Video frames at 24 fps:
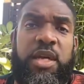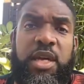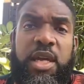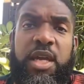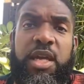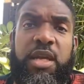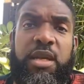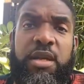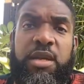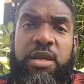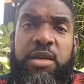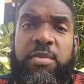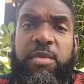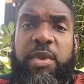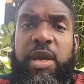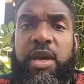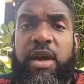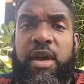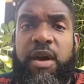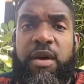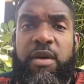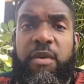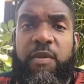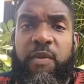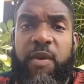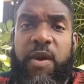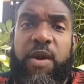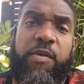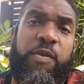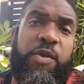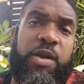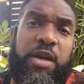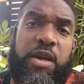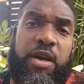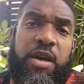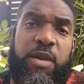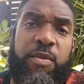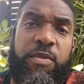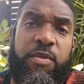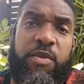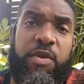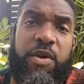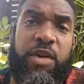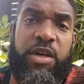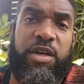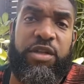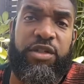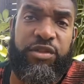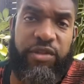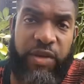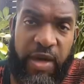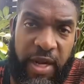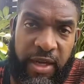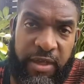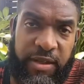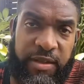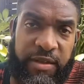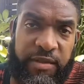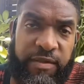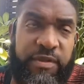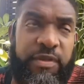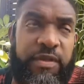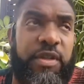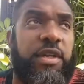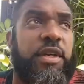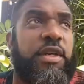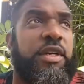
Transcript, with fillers: get to make where we are more attractive?"